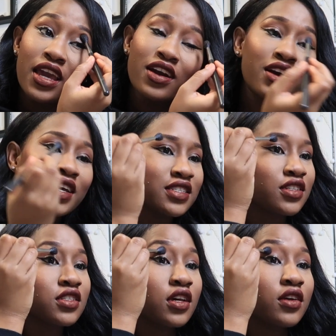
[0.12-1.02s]
hey guys
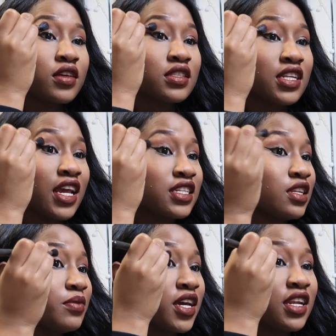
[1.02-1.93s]
so today's
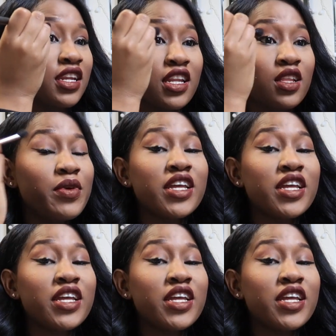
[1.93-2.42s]
gonna be a little